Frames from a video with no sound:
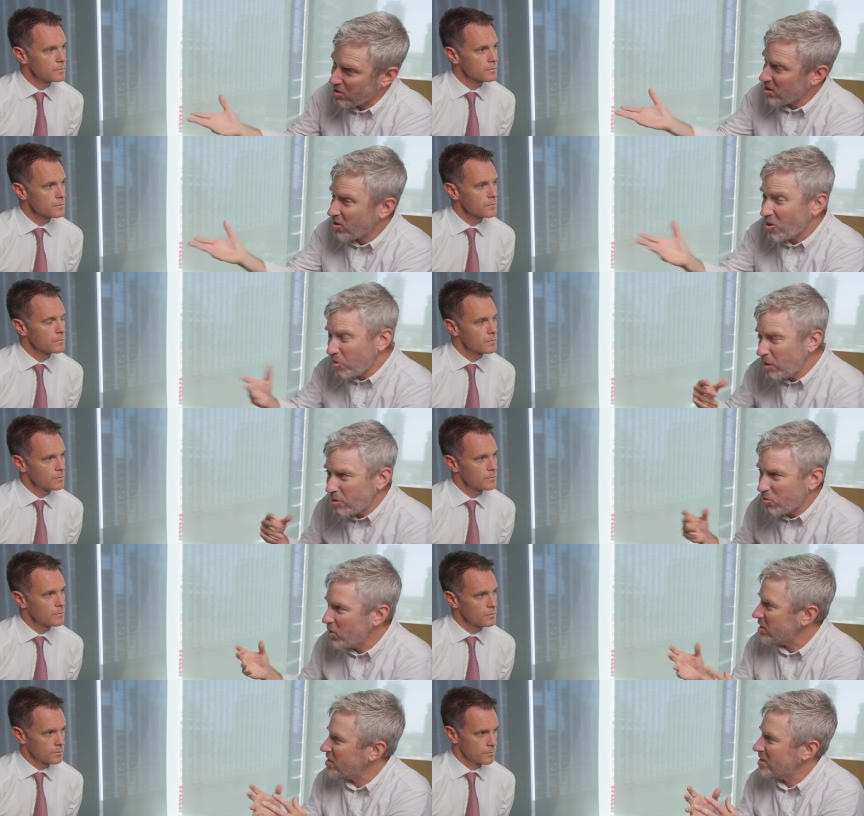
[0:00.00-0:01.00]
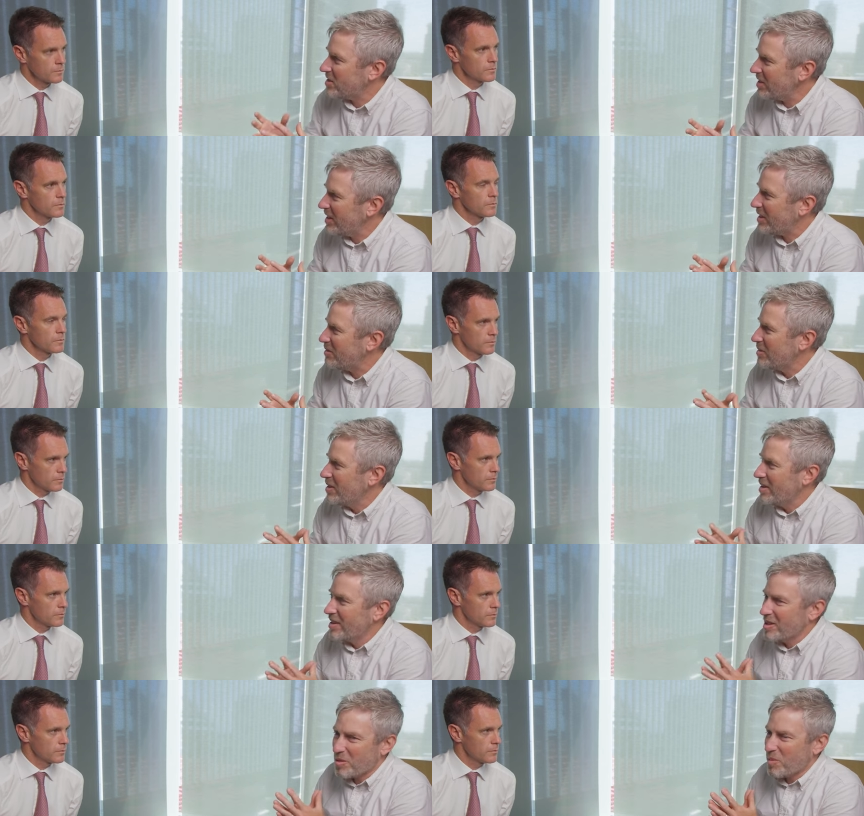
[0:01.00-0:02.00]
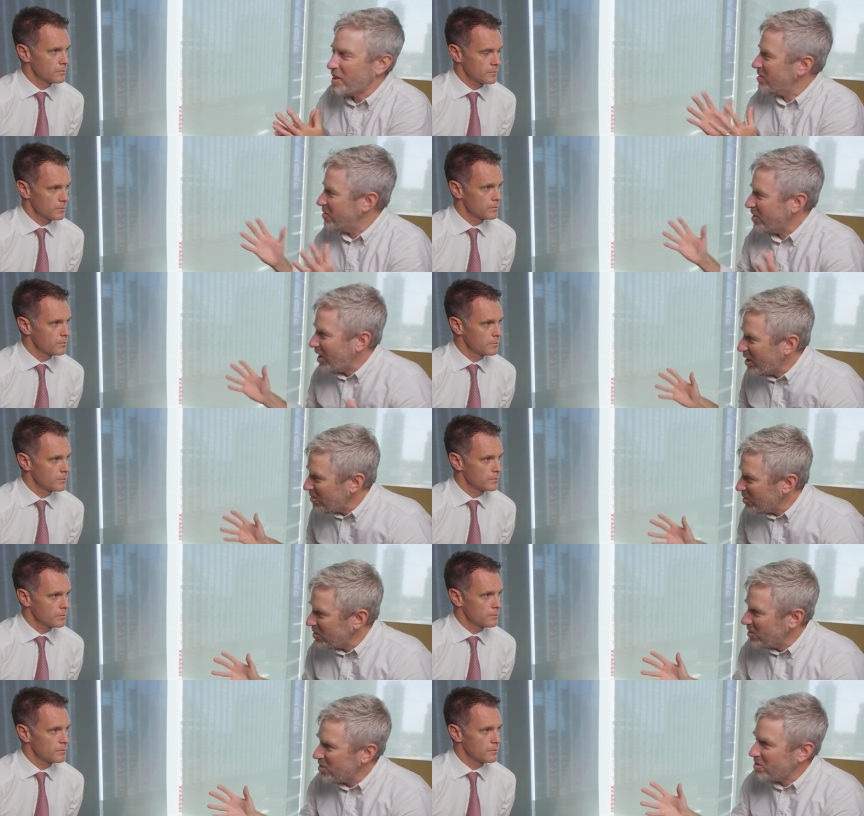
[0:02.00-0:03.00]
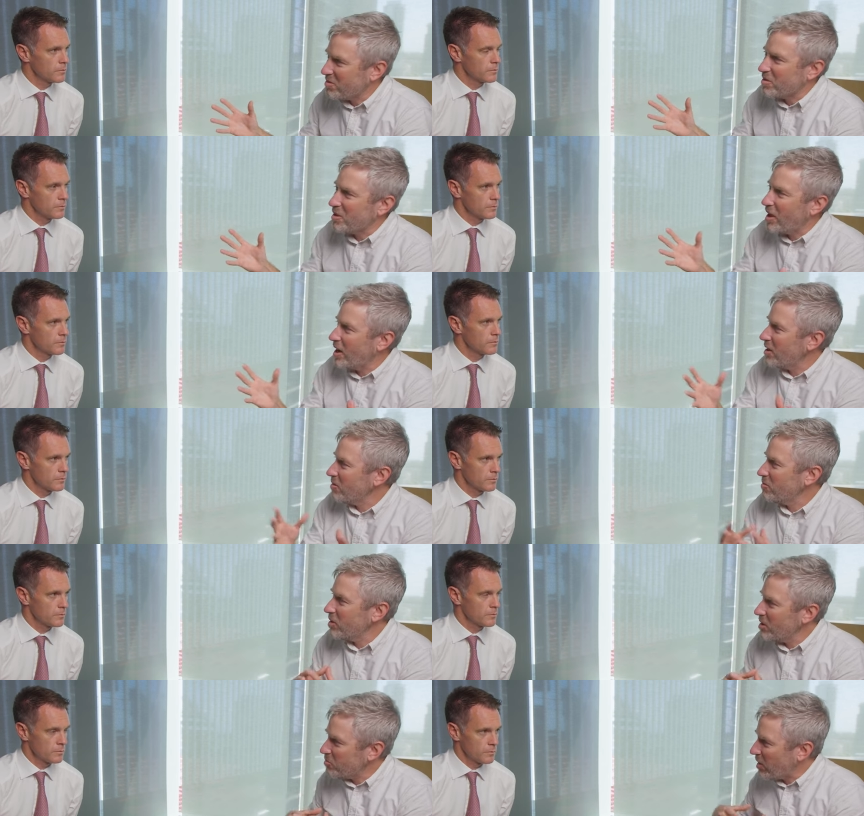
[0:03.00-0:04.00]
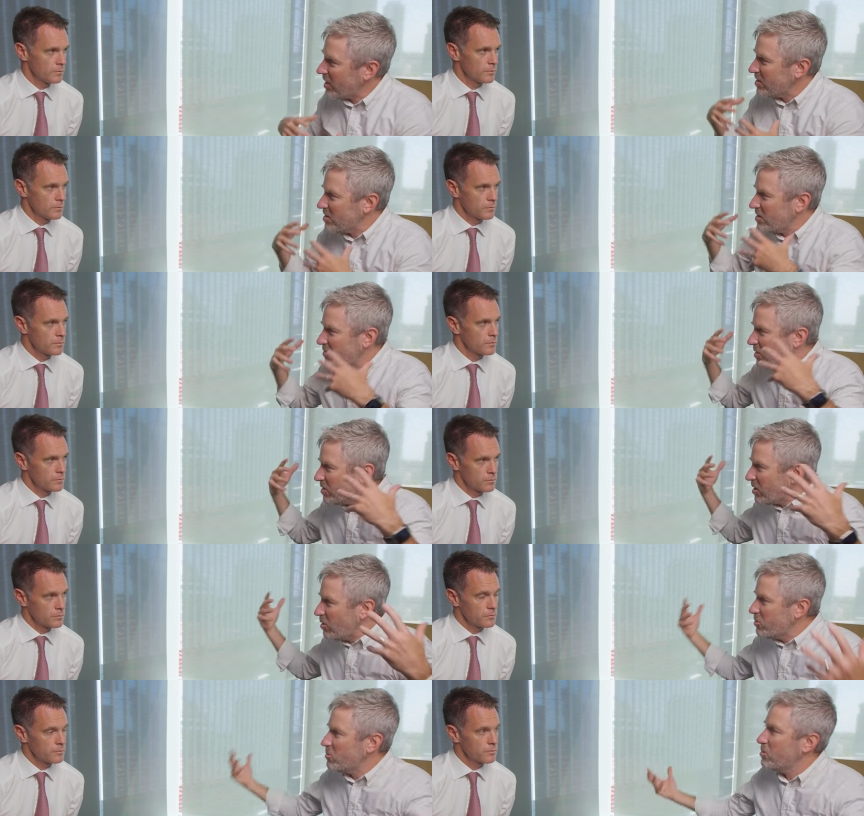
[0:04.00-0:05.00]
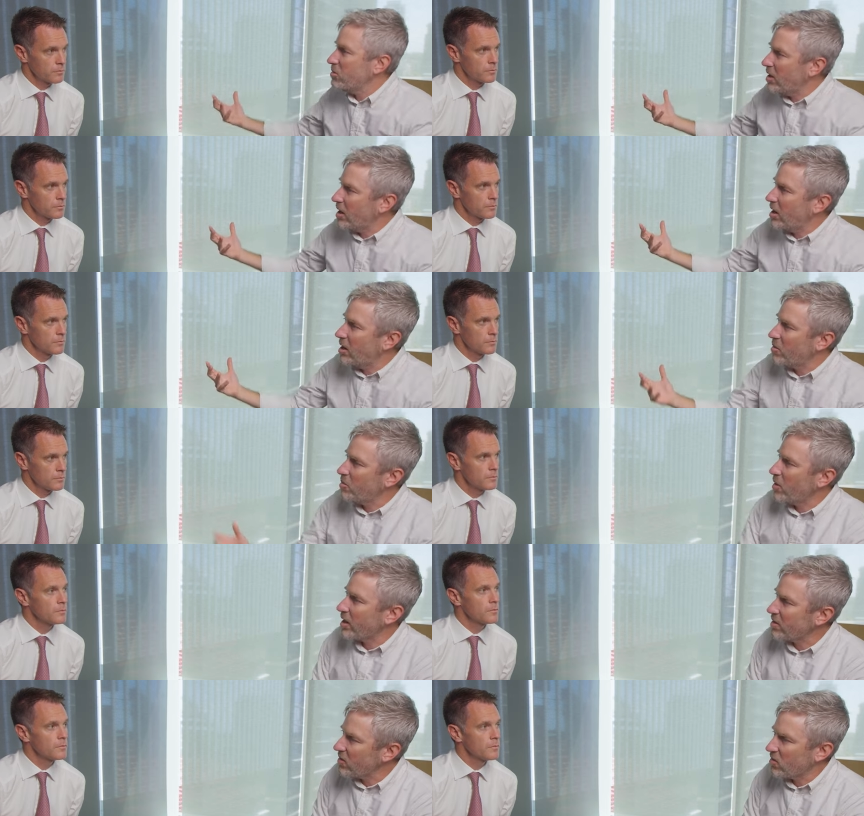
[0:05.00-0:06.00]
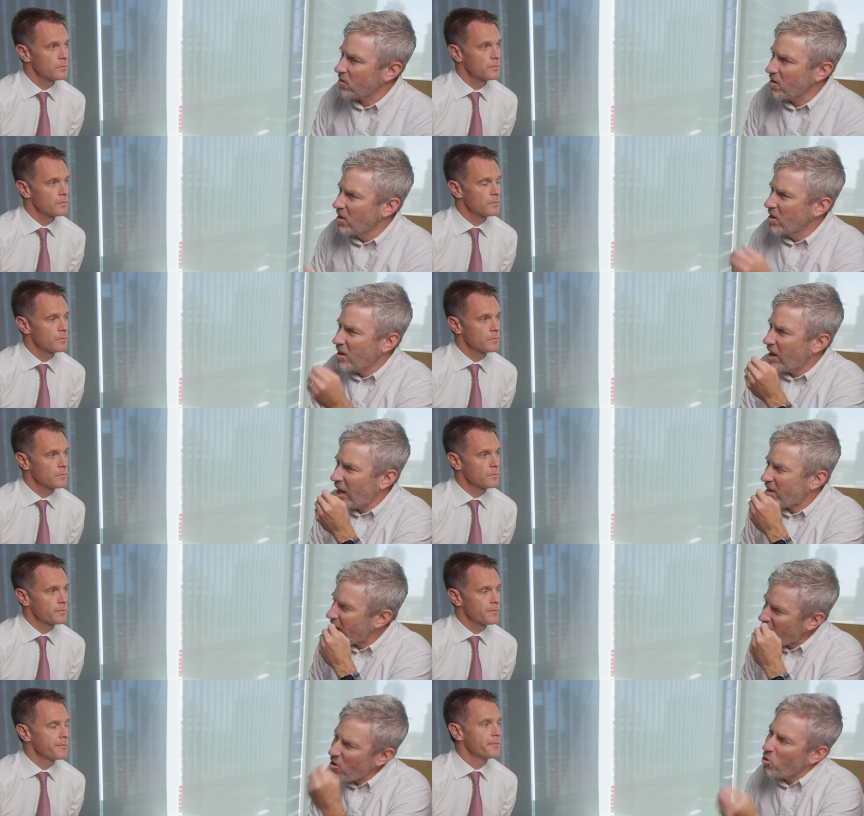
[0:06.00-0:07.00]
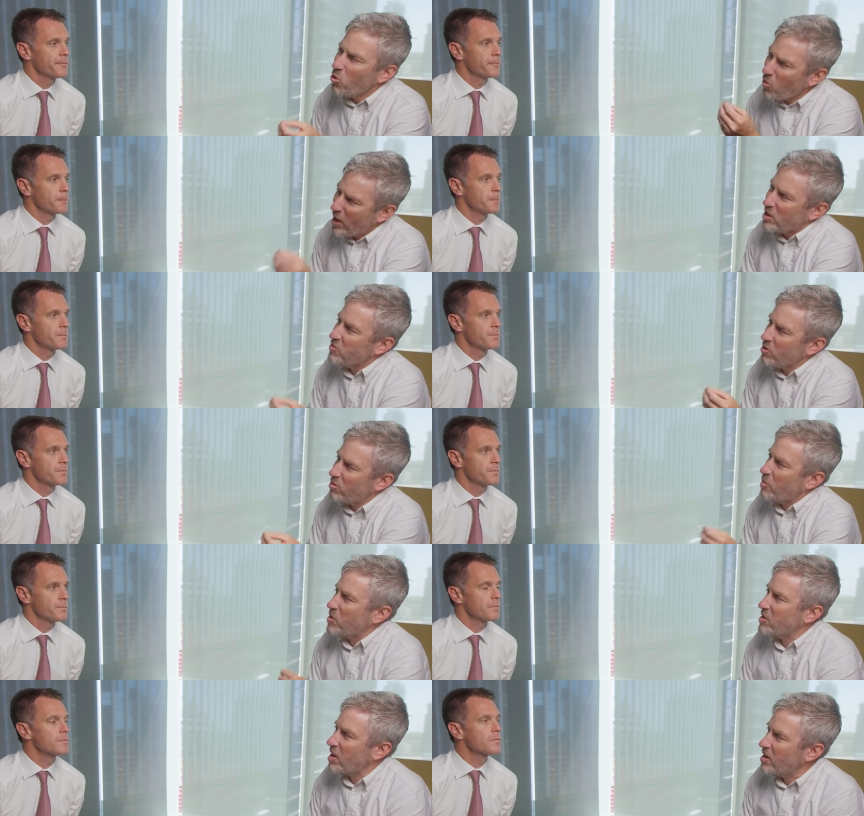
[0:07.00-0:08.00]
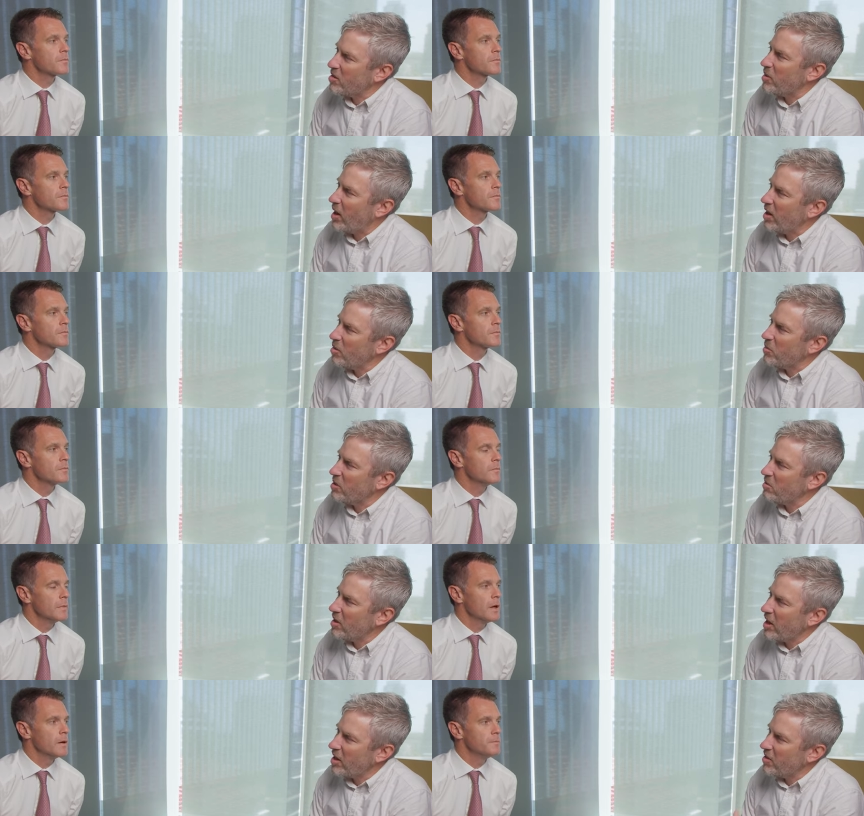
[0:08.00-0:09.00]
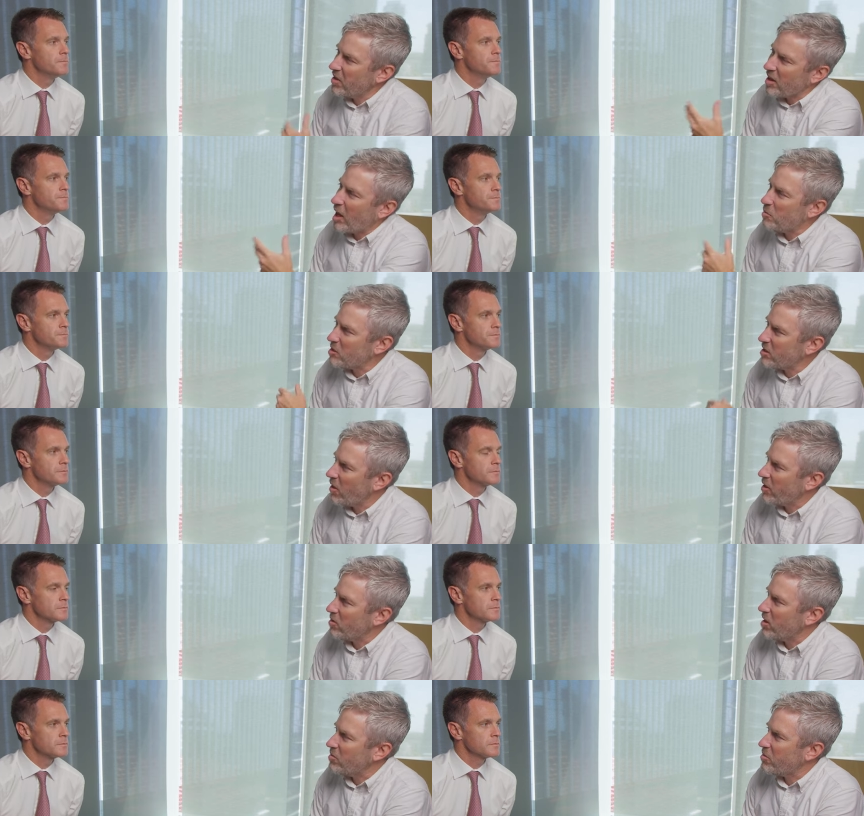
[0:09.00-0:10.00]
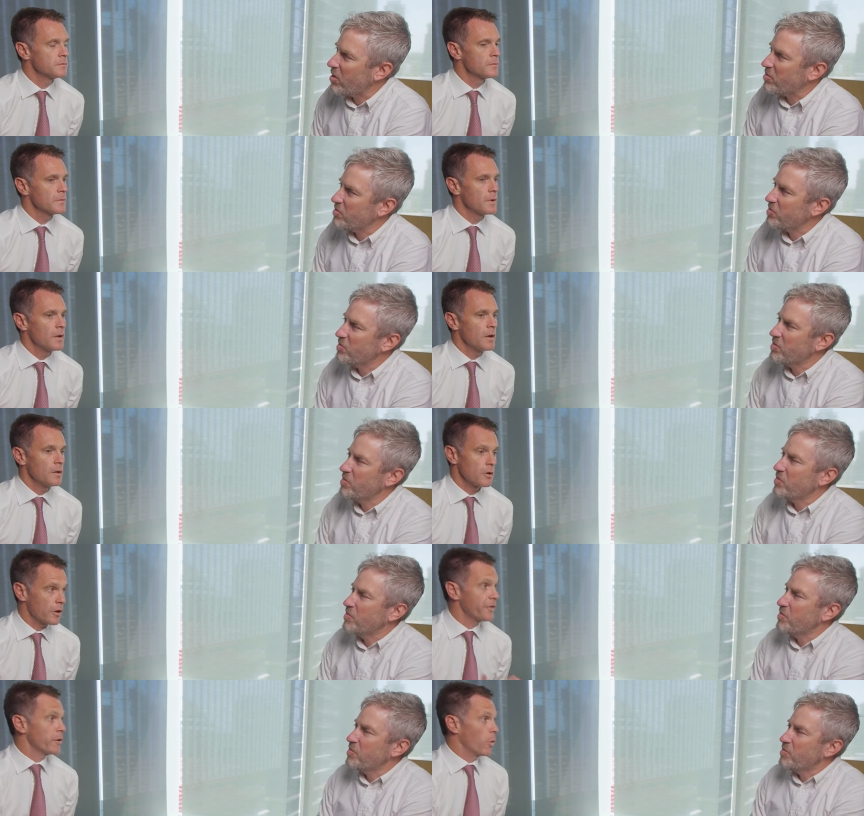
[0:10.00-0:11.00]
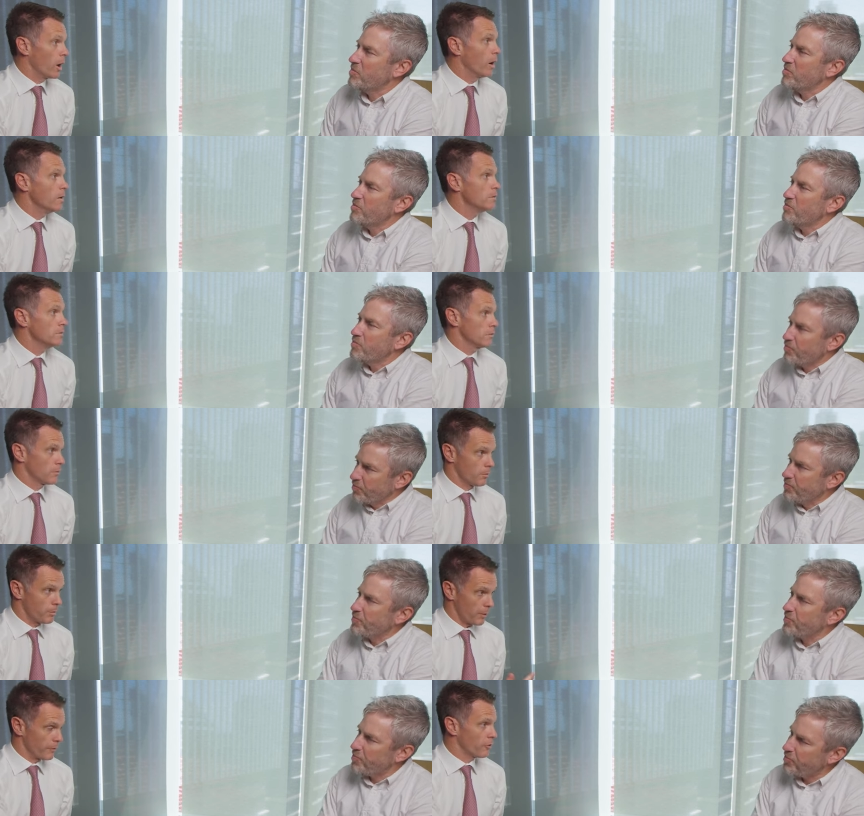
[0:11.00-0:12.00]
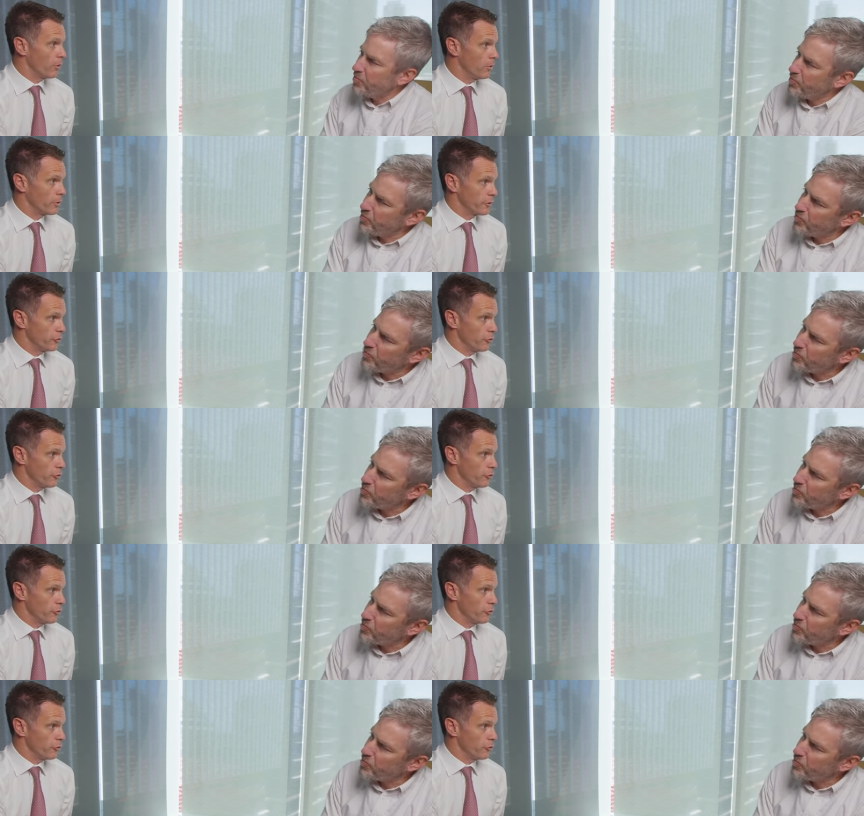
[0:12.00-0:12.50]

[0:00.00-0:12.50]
Speaker 1: Because a lot of people in Western Sydney speak different languages, uh, practice different cultural uh, practices, and they don't always feel represented in Parliament. And yeah. how do you think Labor's going on that front? Look, I think well,
Speaker 2: mm. but we've got more to